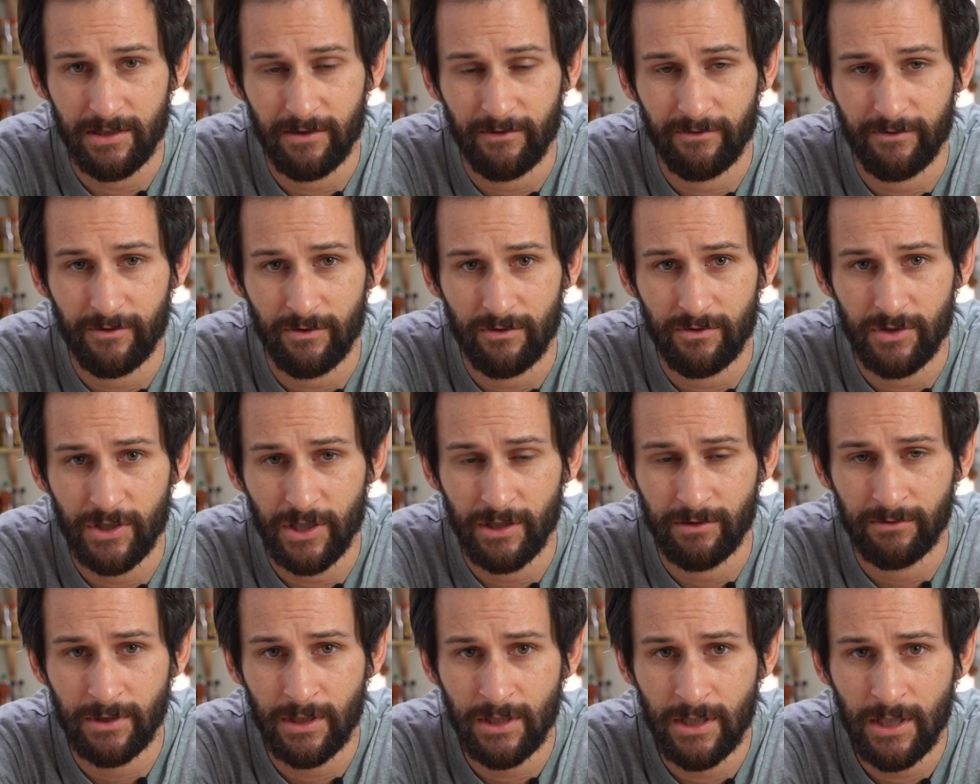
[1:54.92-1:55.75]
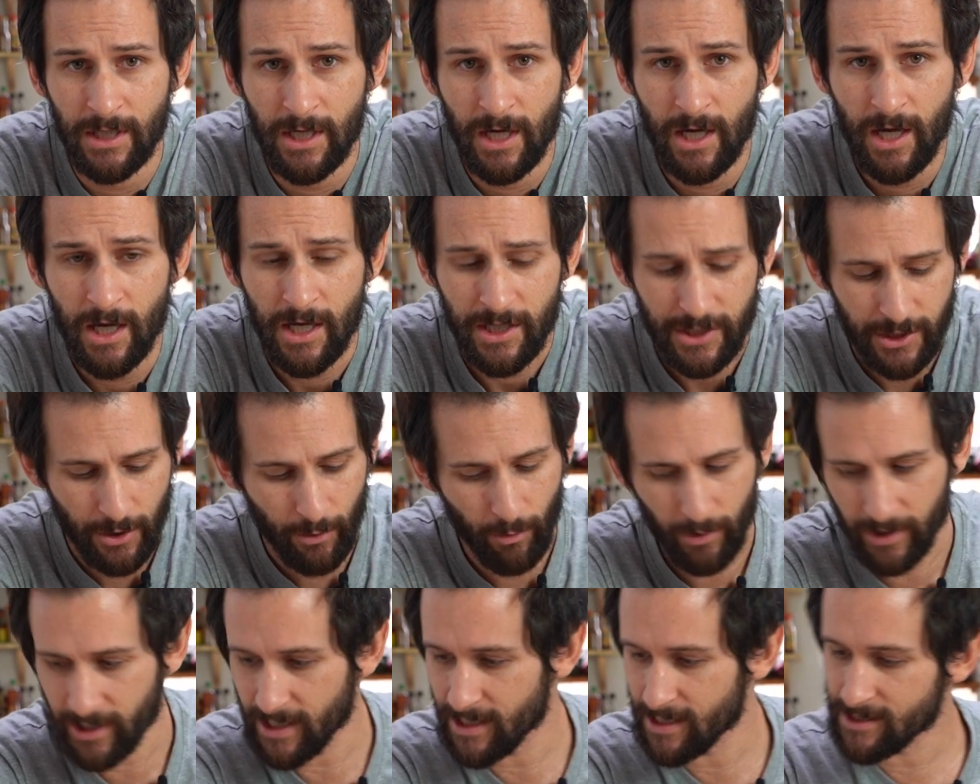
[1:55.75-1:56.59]
in the future. So
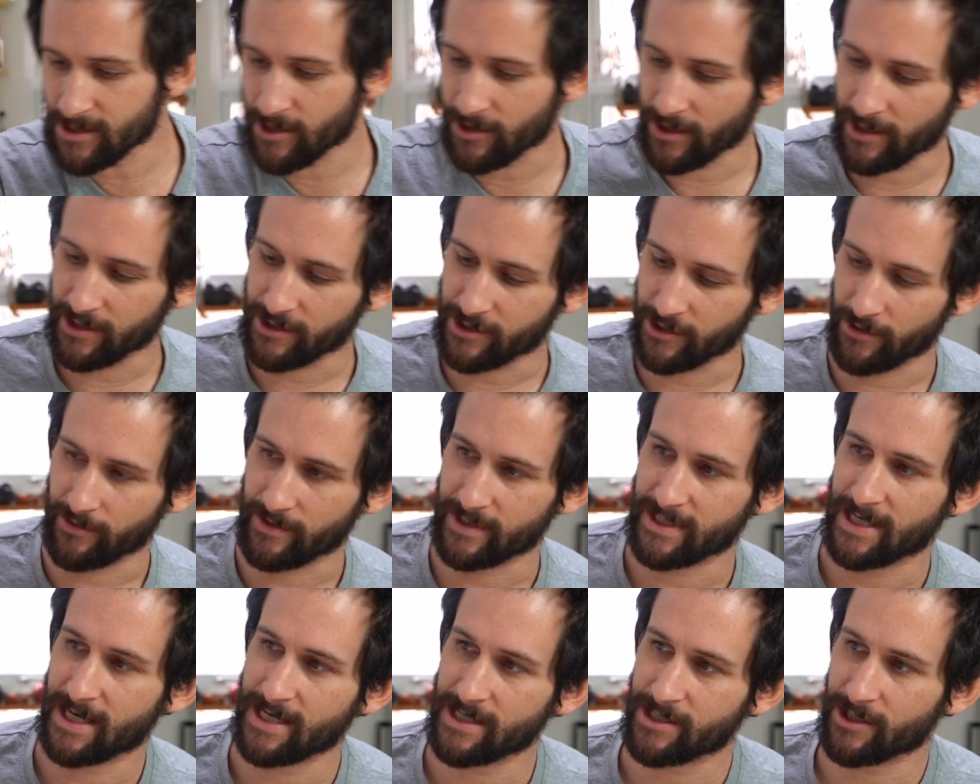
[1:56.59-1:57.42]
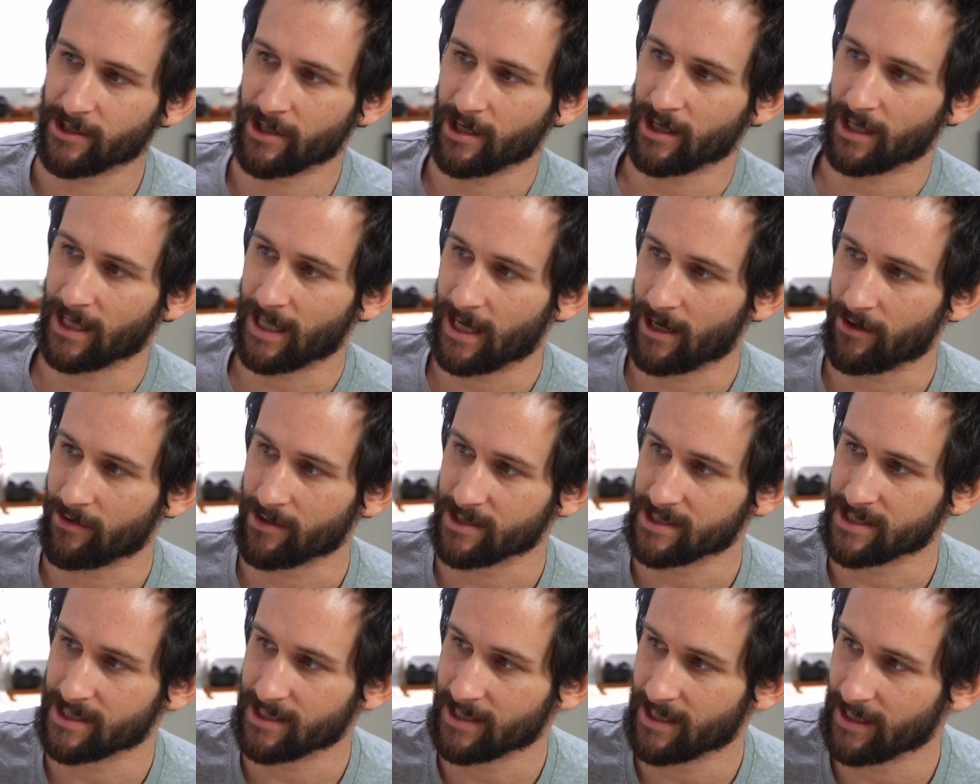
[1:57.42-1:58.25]
what he's going to do is he's going to allow
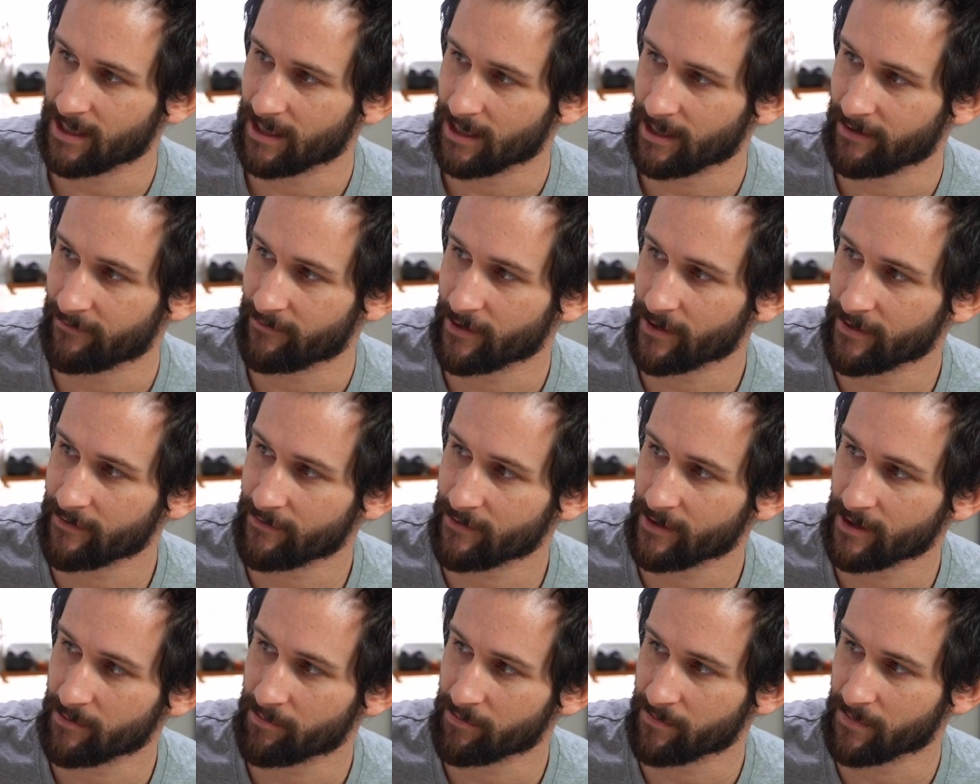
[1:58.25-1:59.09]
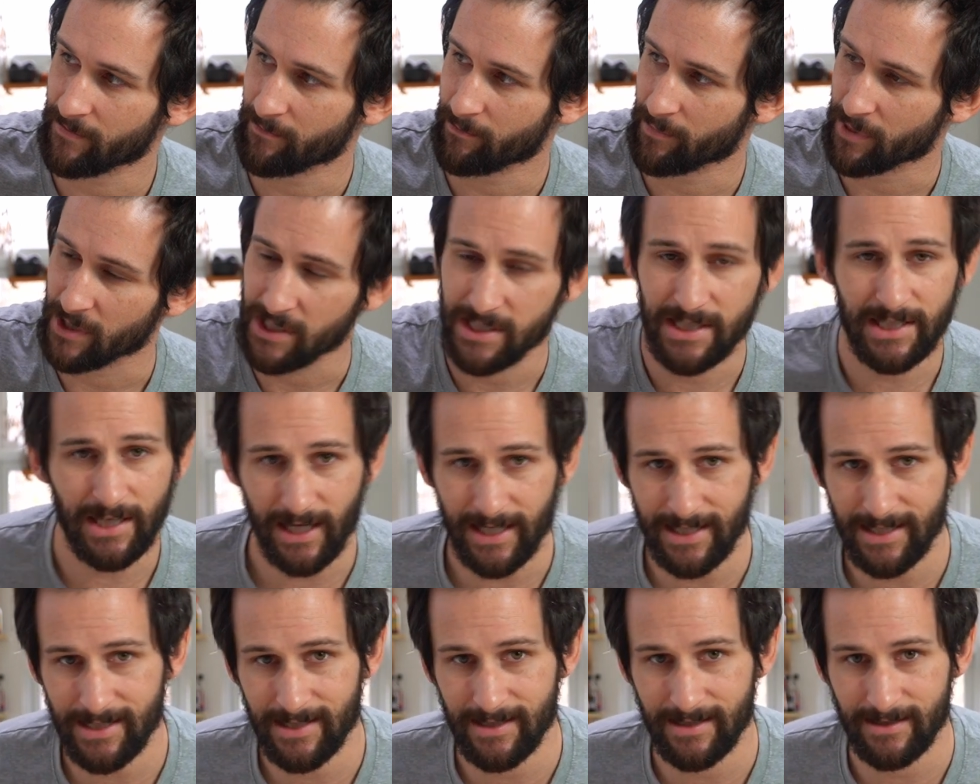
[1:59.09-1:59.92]
us to get a very, very
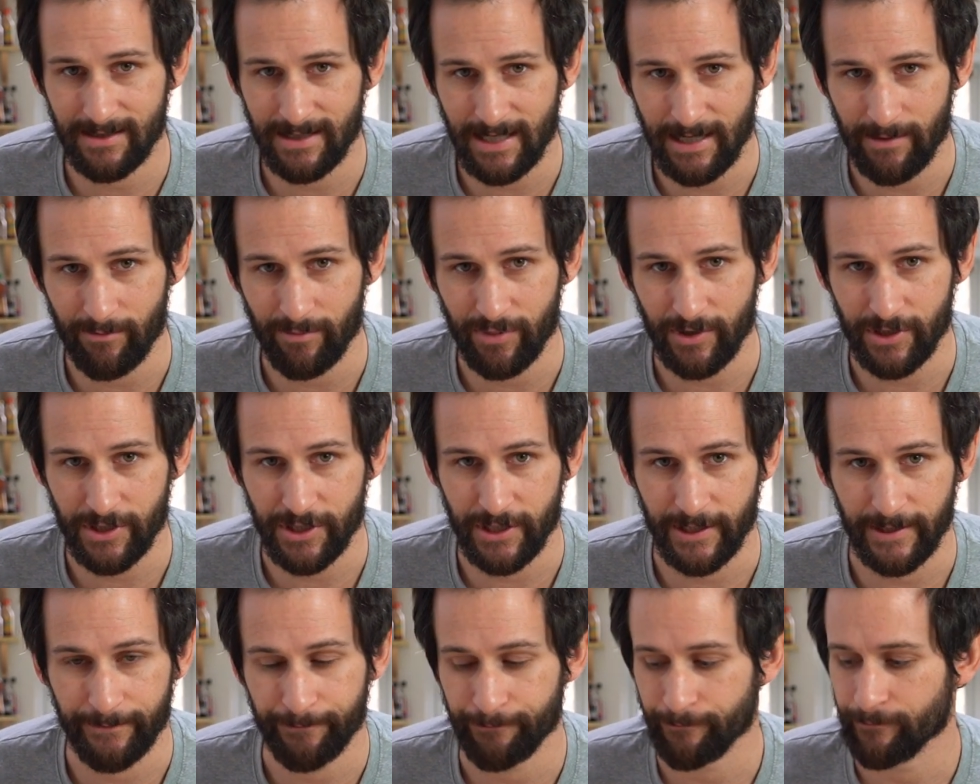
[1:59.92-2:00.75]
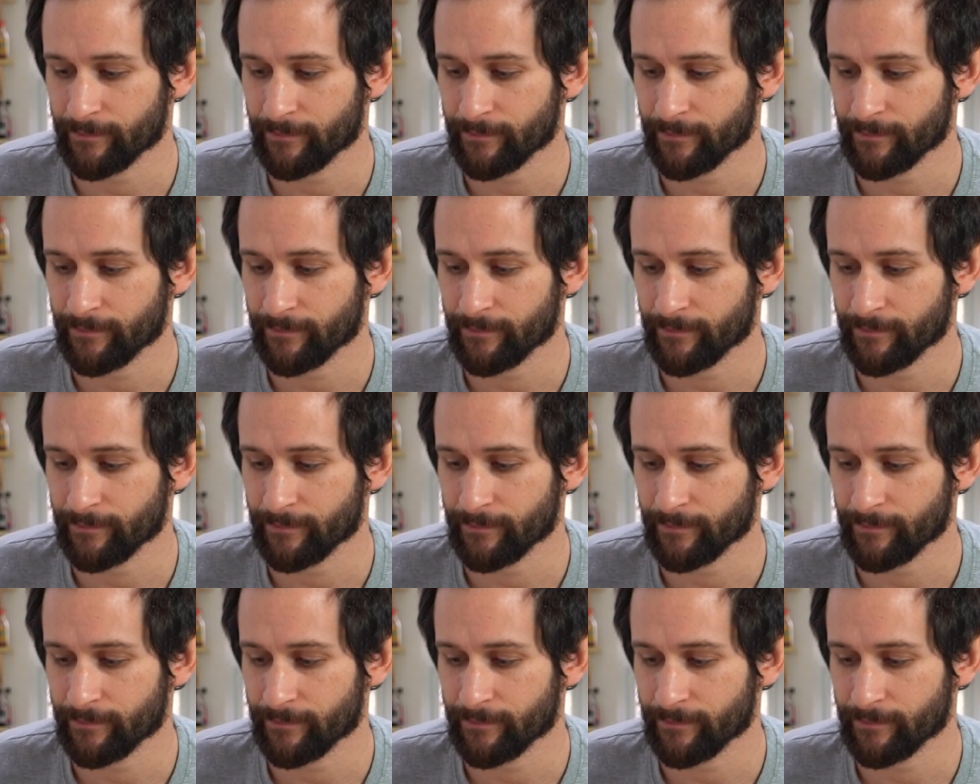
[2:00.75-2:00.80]
precise temperature,